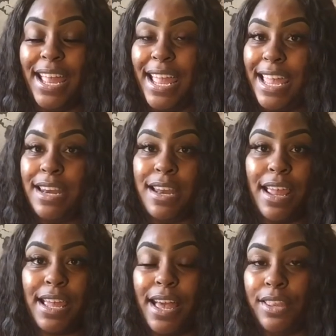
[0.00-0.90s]
and
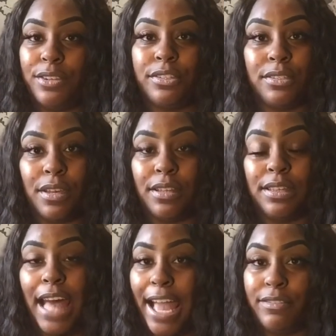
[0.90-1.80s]
others'
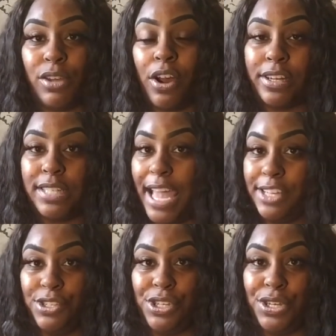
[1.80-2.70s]
lives are
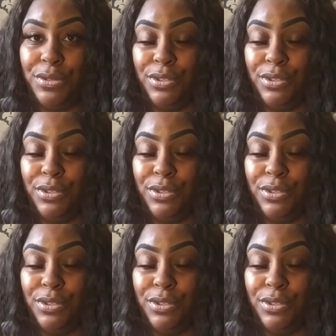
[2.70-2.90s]
attached to you.